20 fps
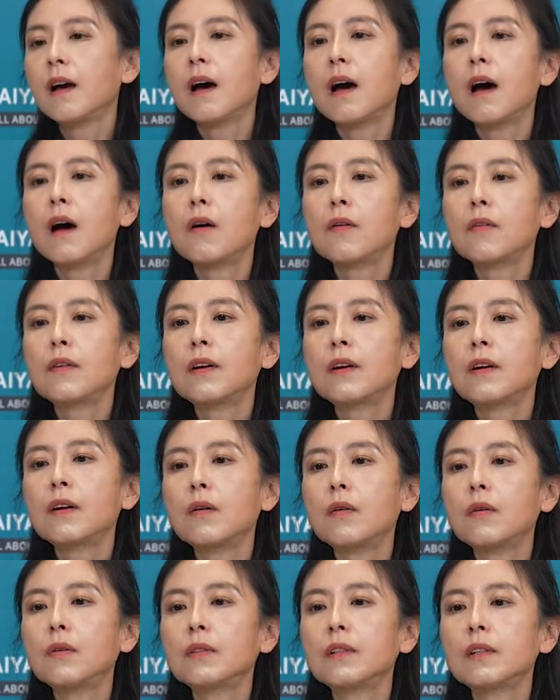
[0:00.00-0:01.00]
Our
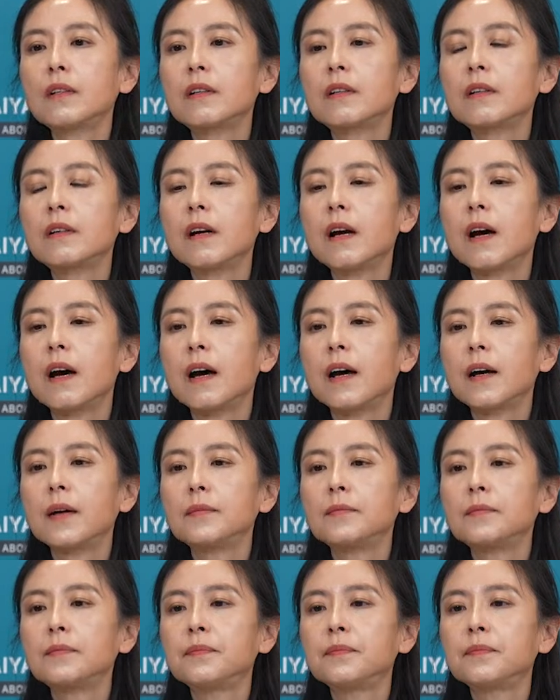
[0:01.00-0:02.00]
order
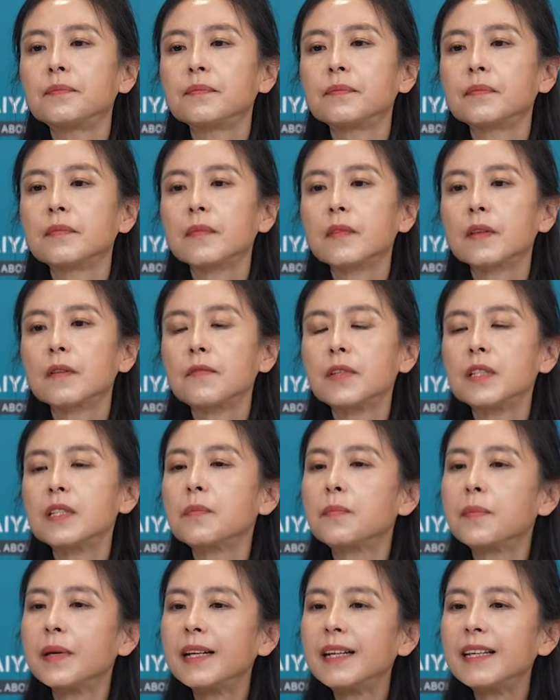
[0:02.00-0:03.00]

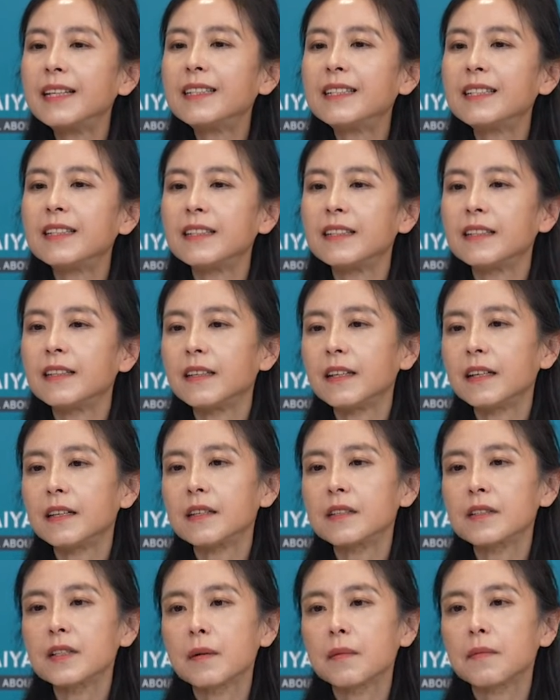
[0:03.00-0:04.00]
visibility
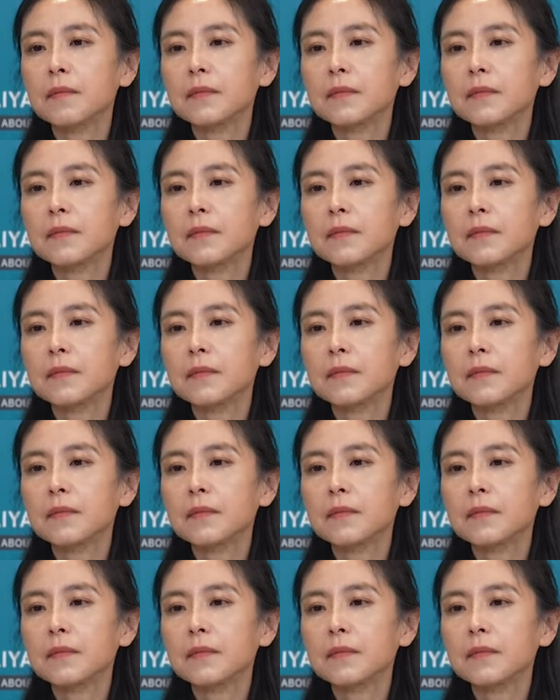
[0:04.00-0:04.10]
is